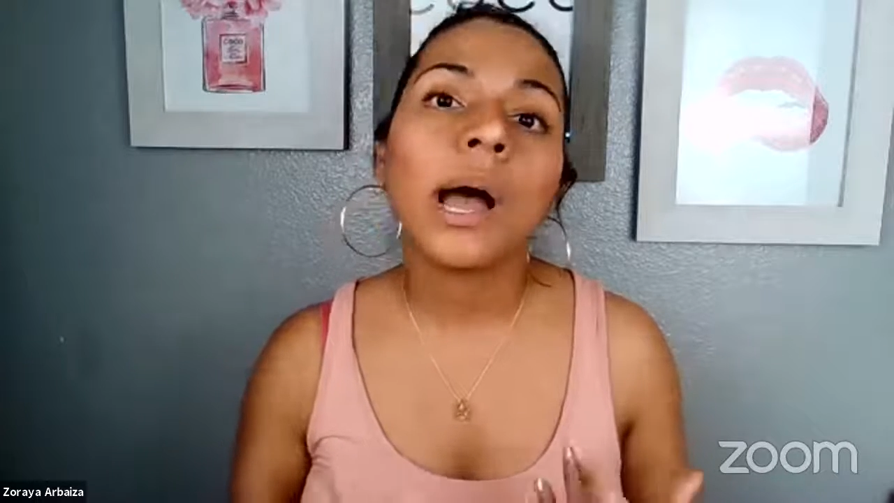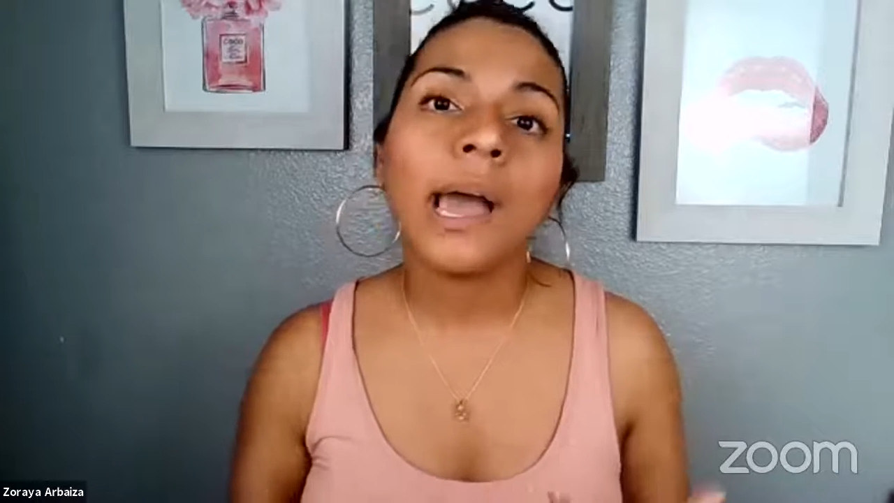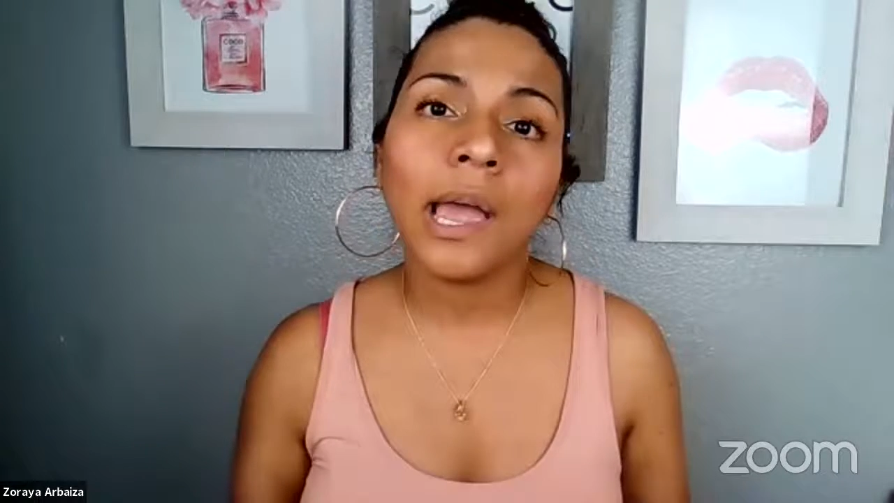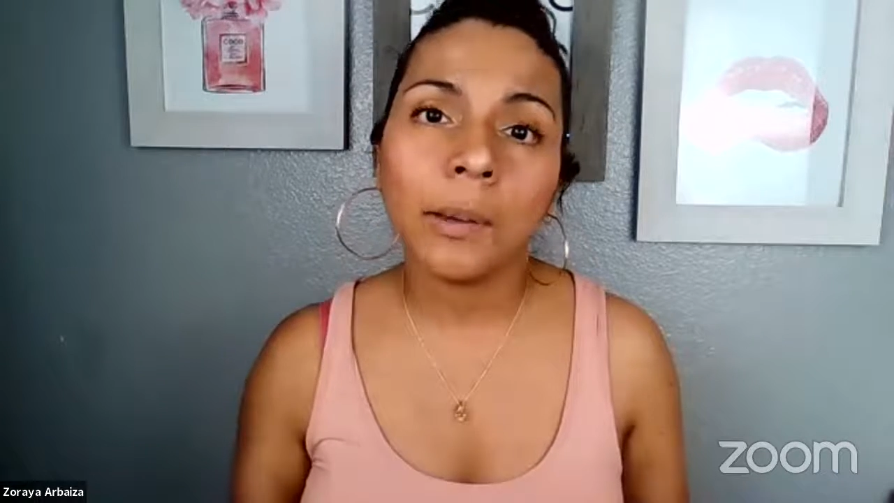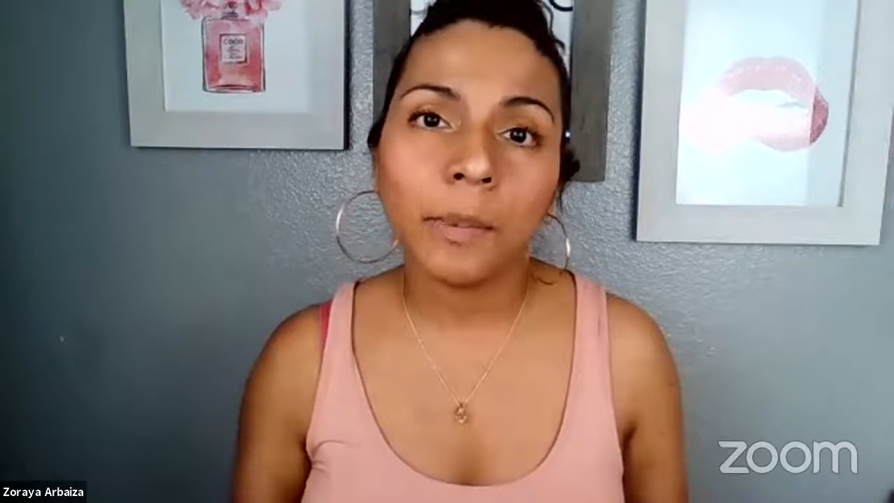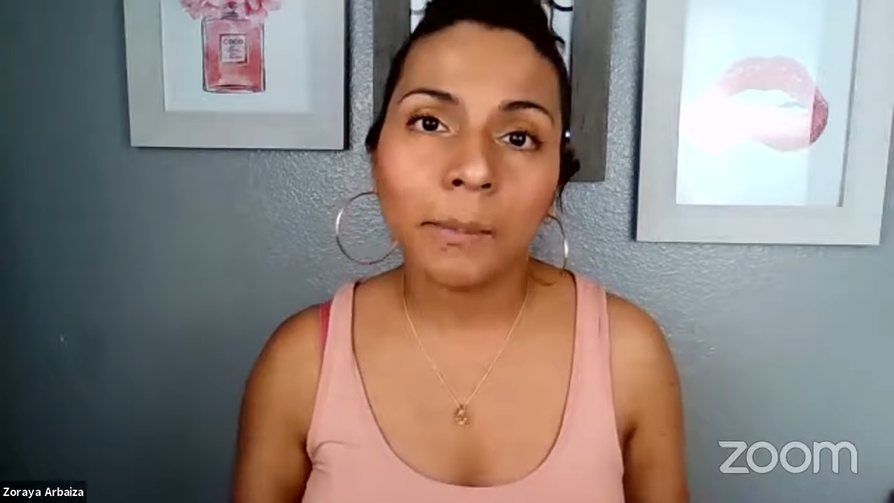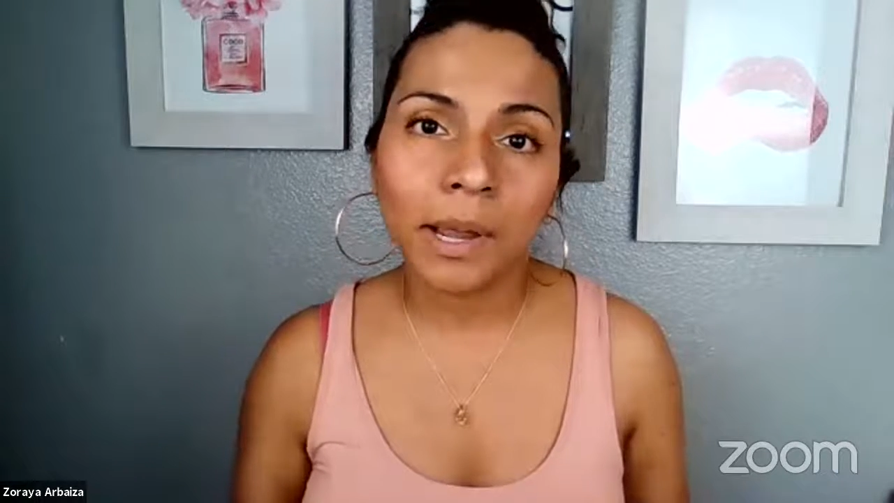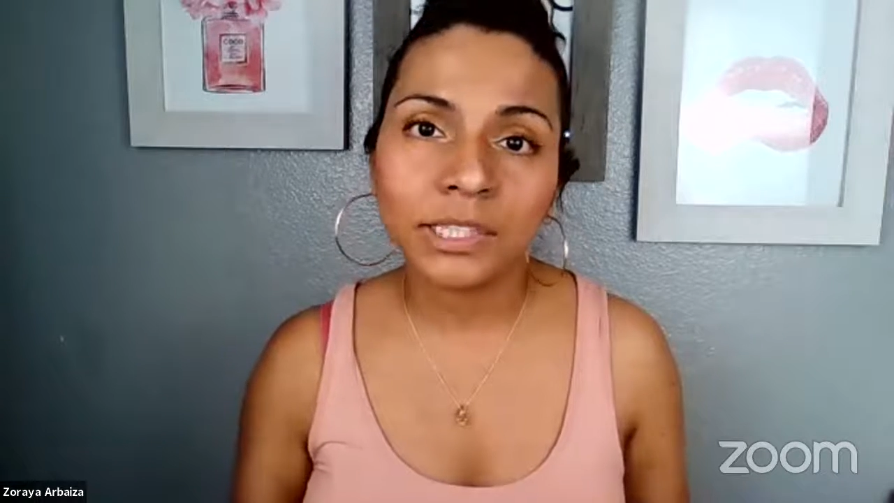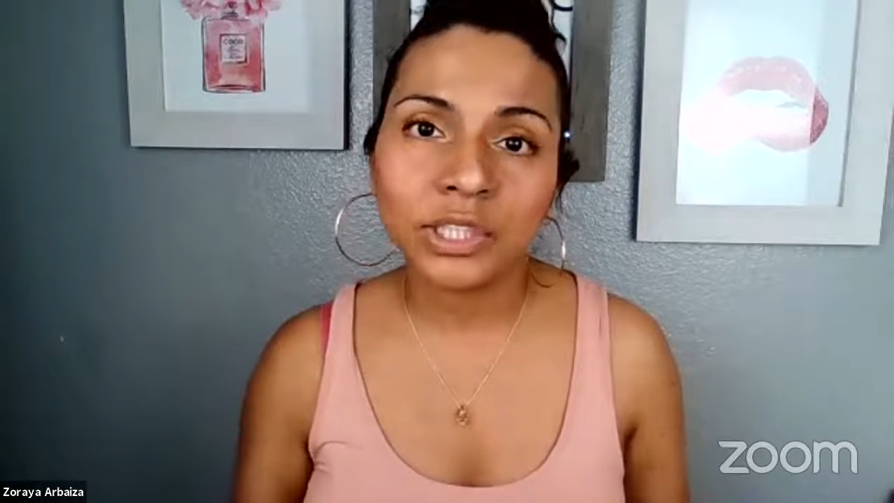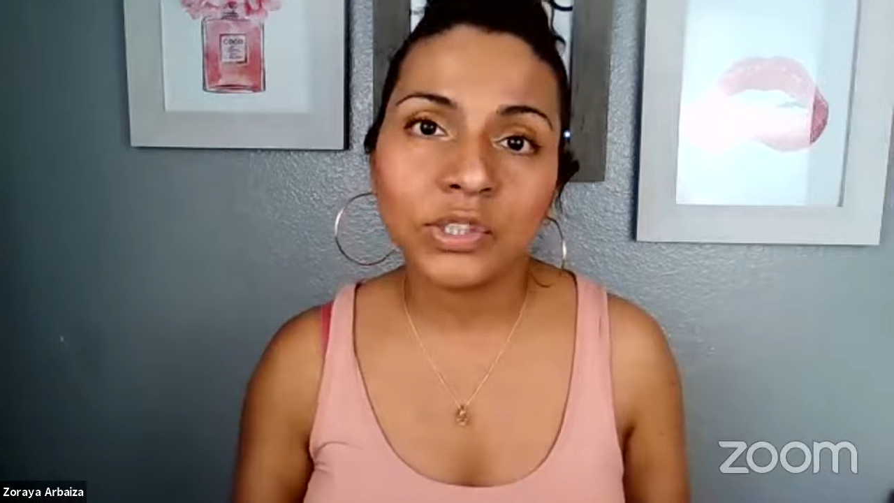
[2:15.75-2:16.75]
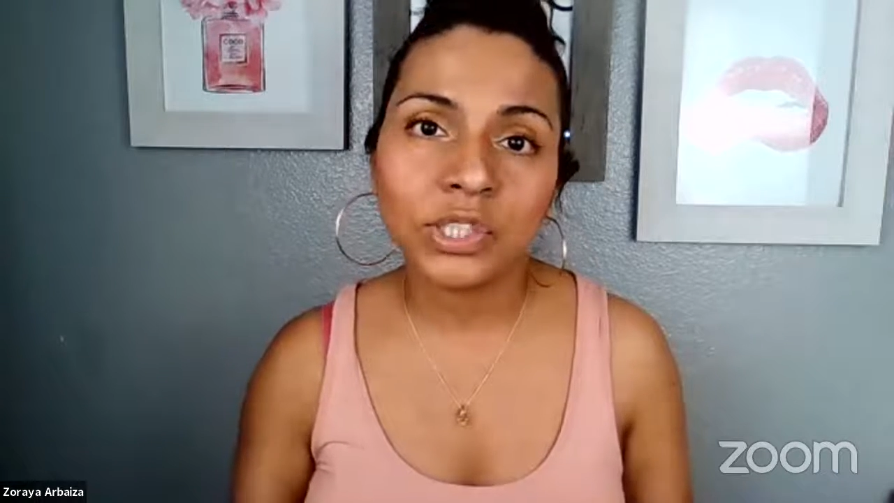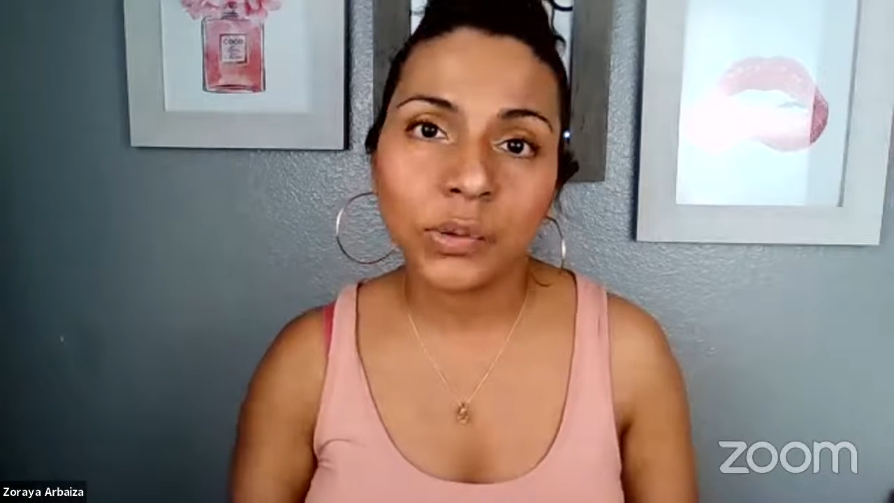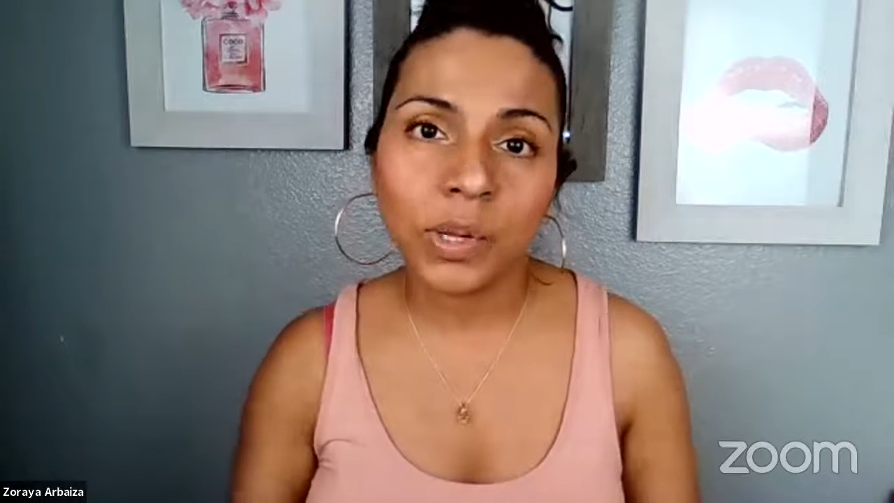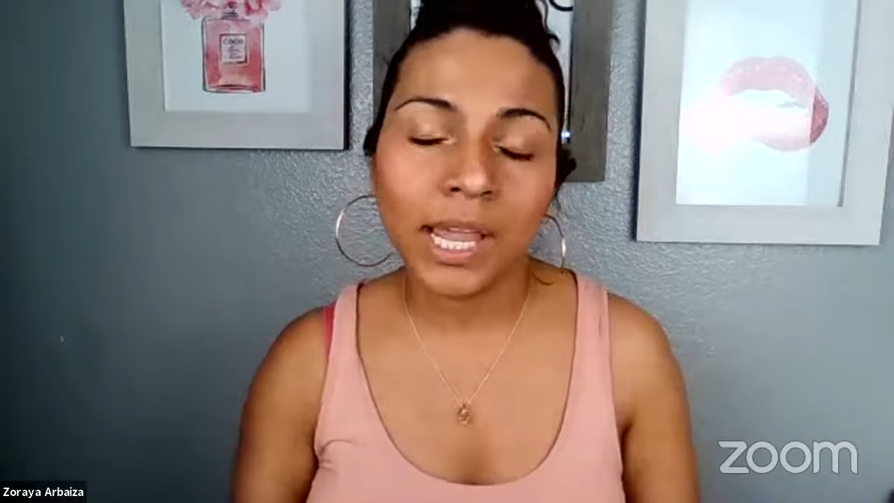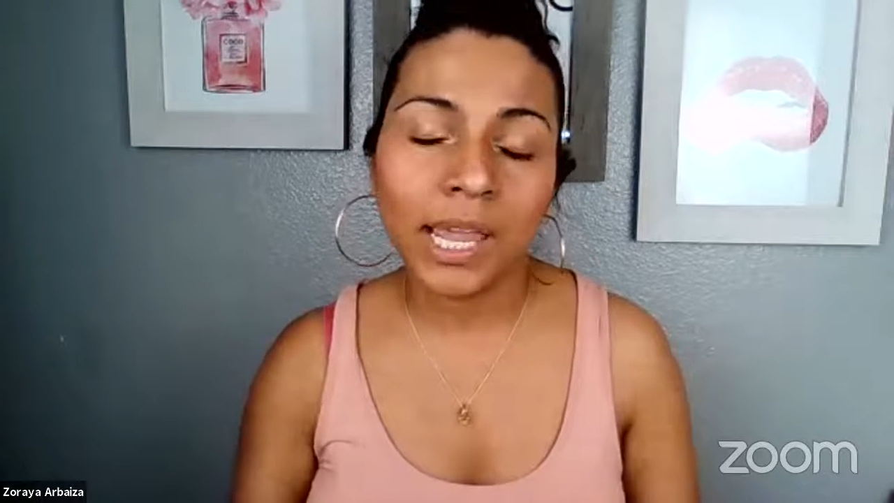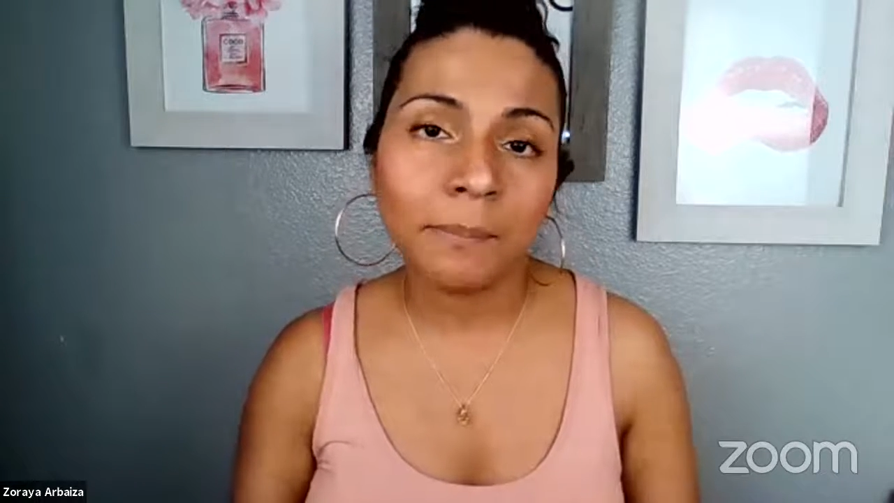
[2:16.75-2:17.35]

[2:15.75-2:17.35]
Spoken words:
I have my bachelor degree